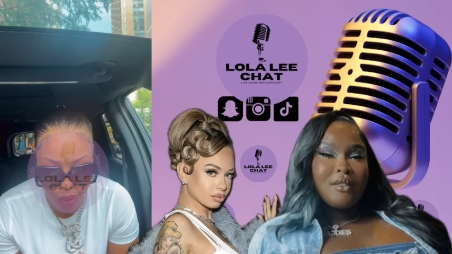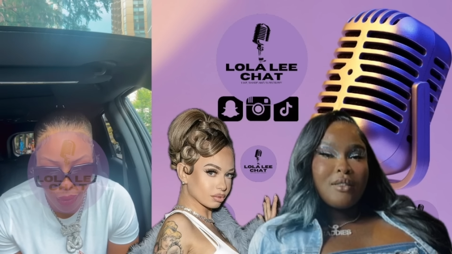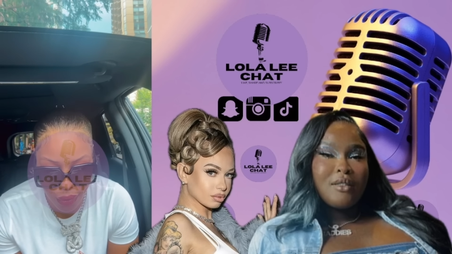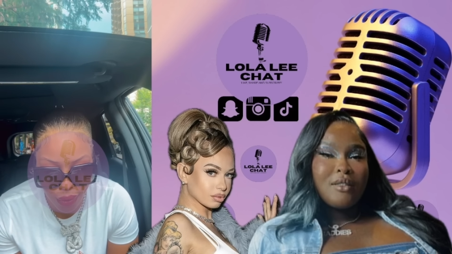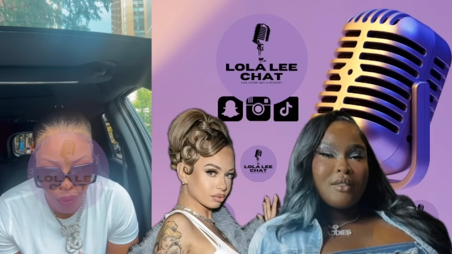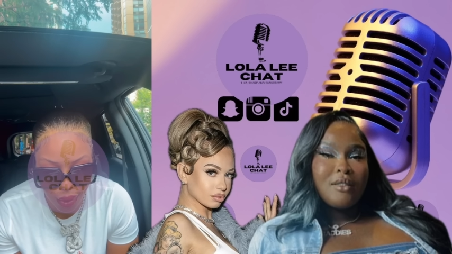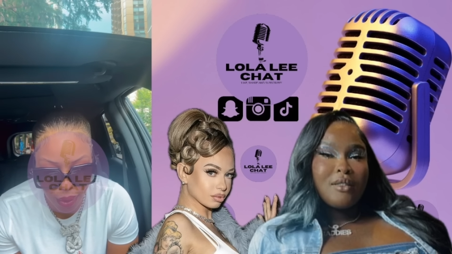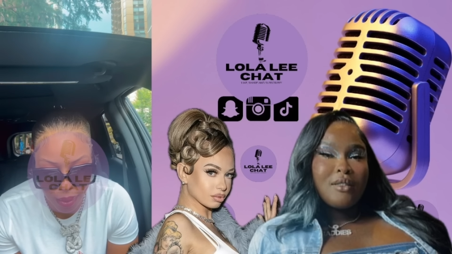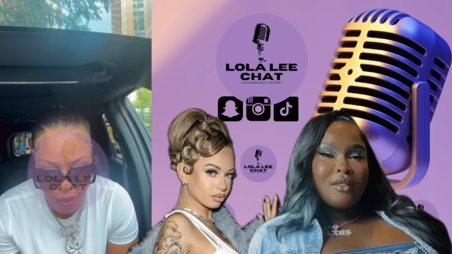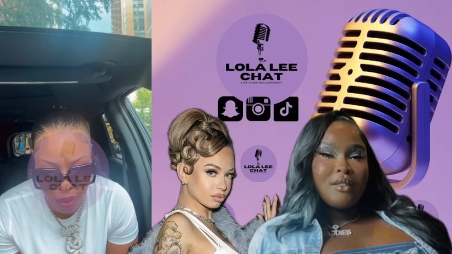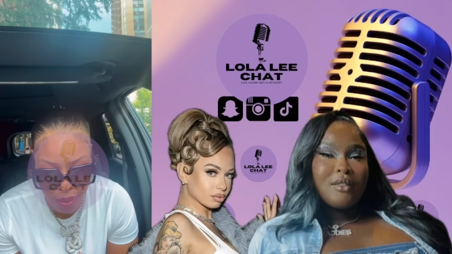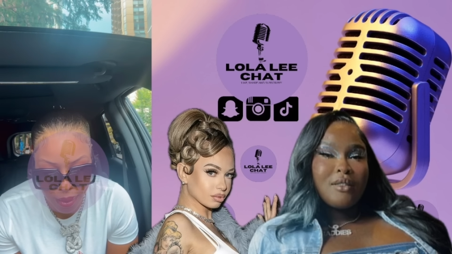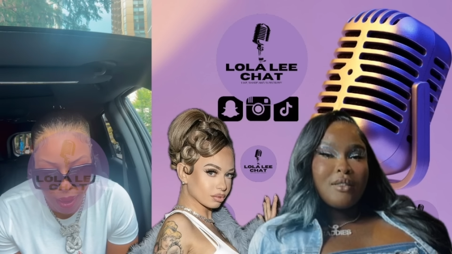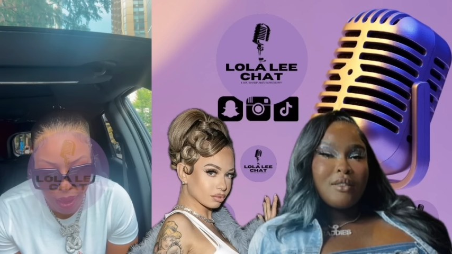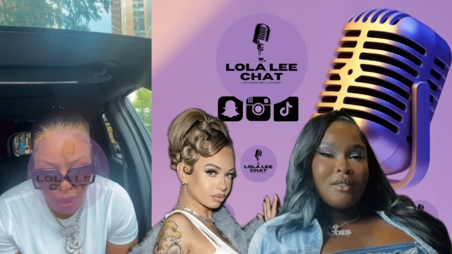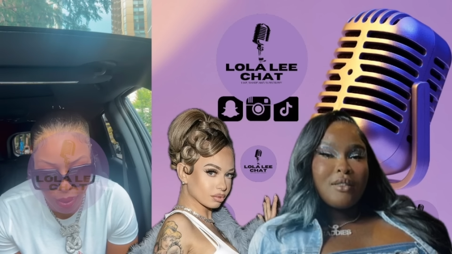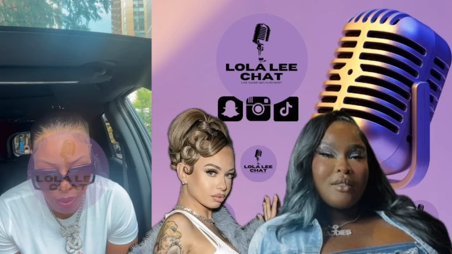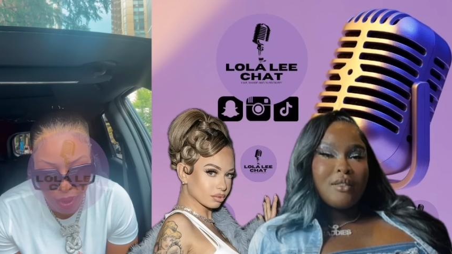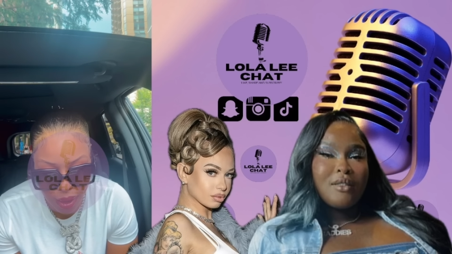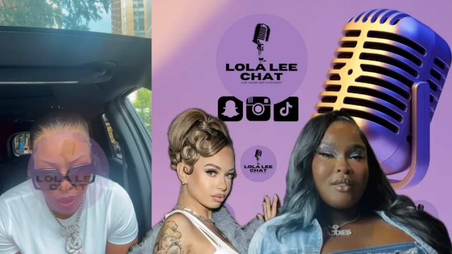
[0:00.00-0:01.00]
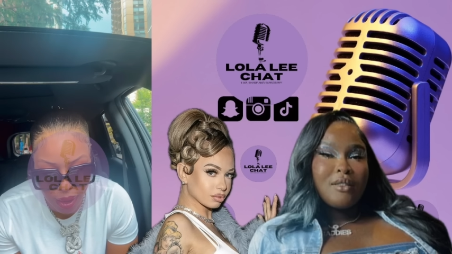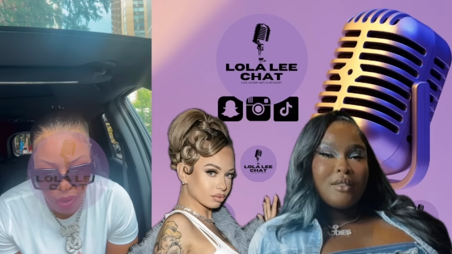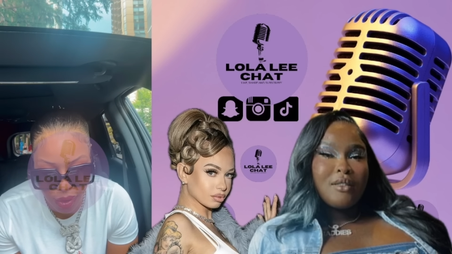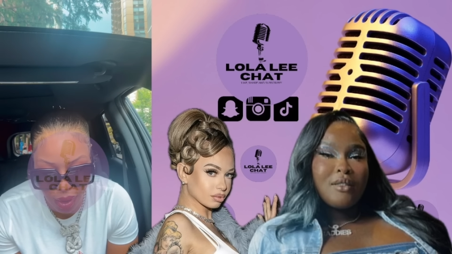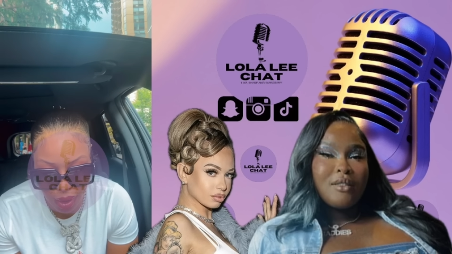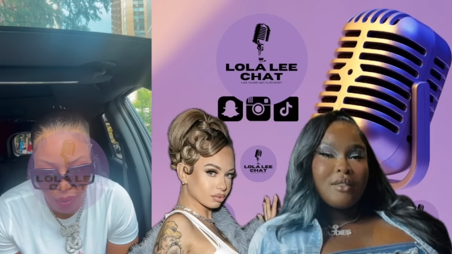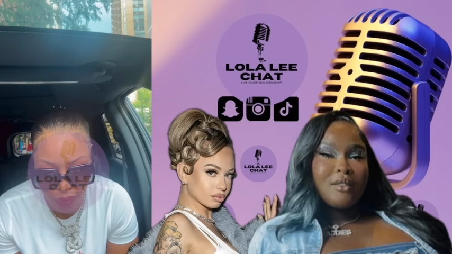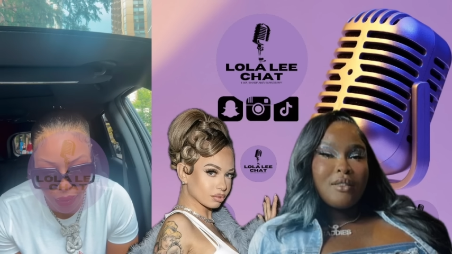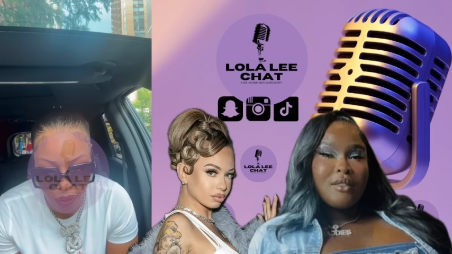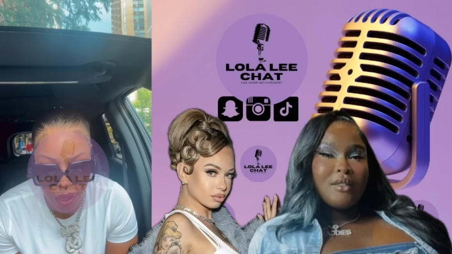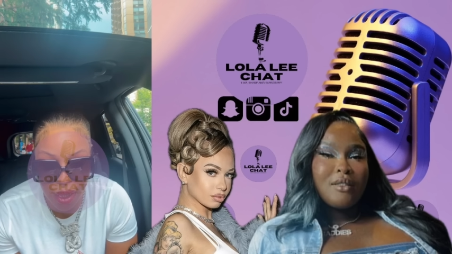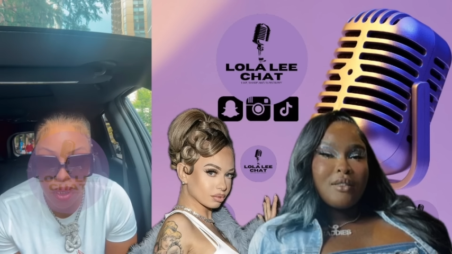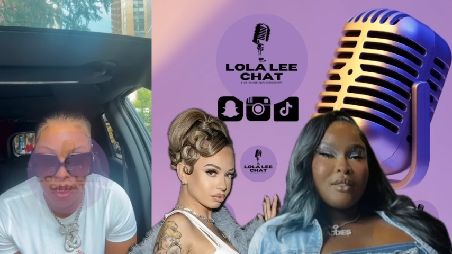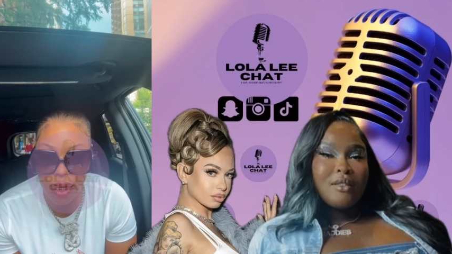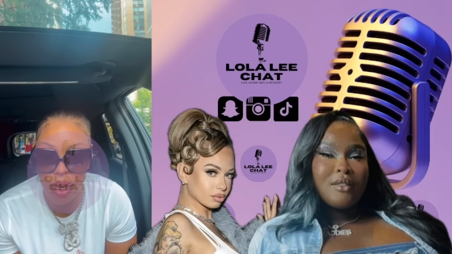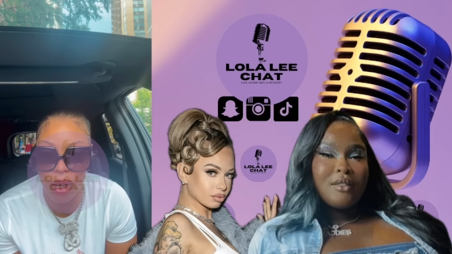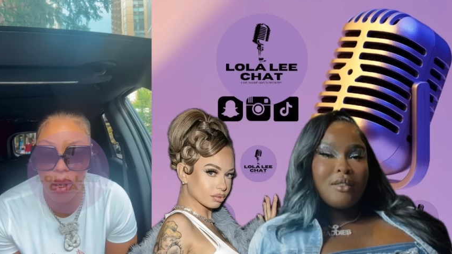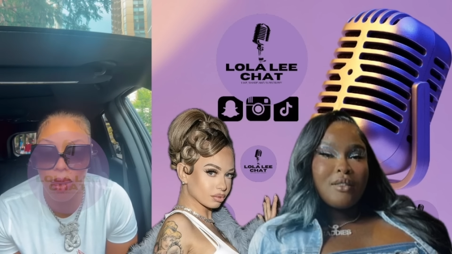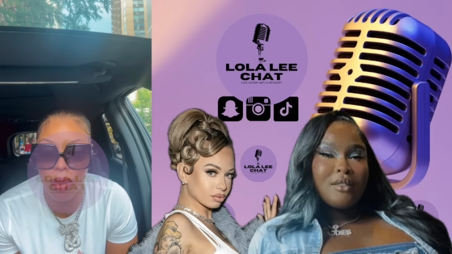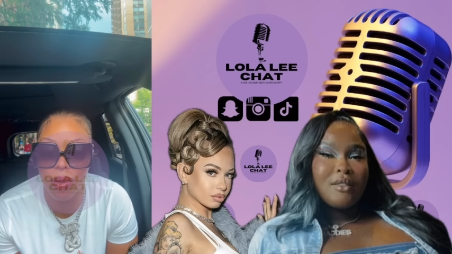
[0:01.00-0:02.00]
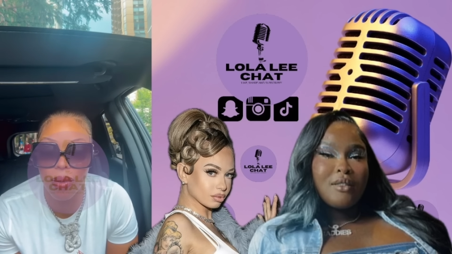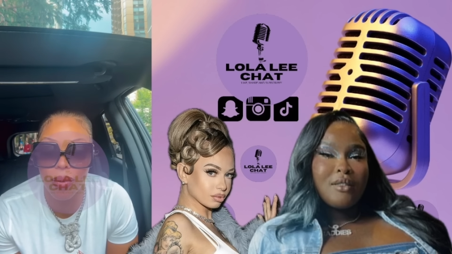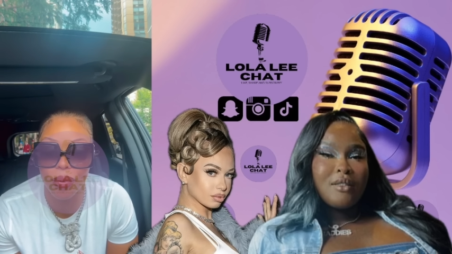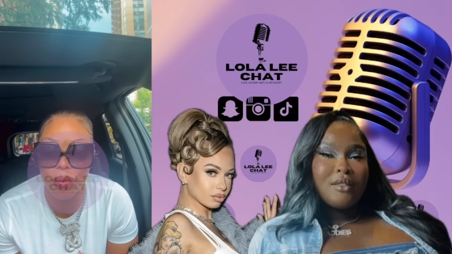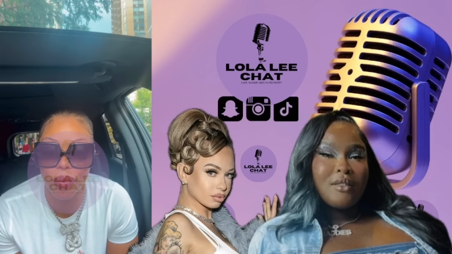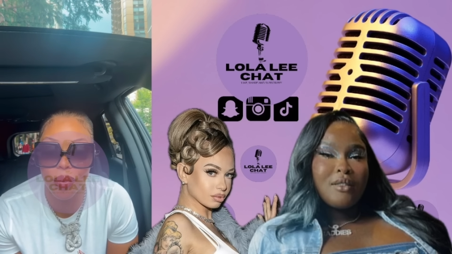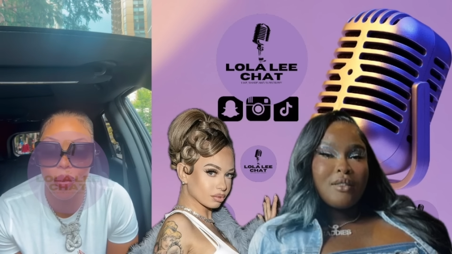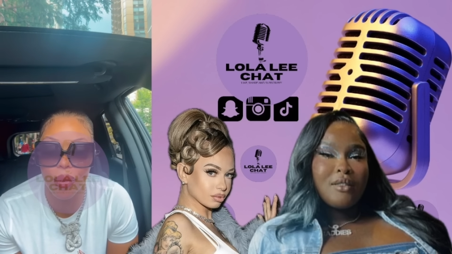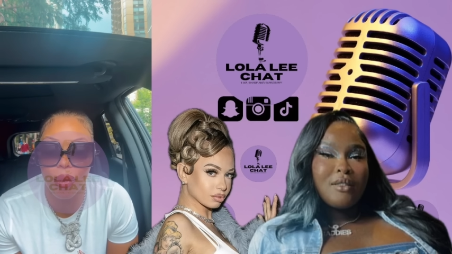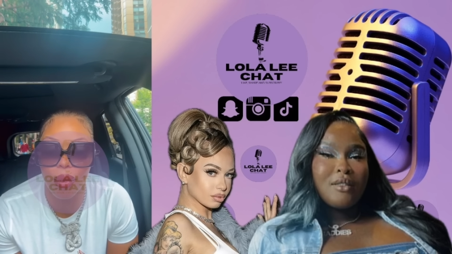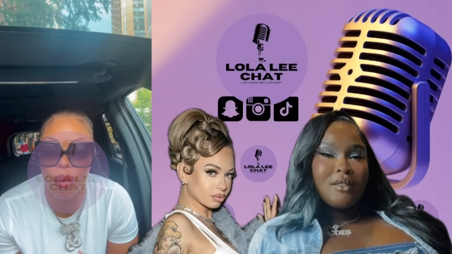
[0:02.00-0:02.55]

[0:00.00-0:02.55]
Speaker 1: You feel me? Because we just trying to figure this out.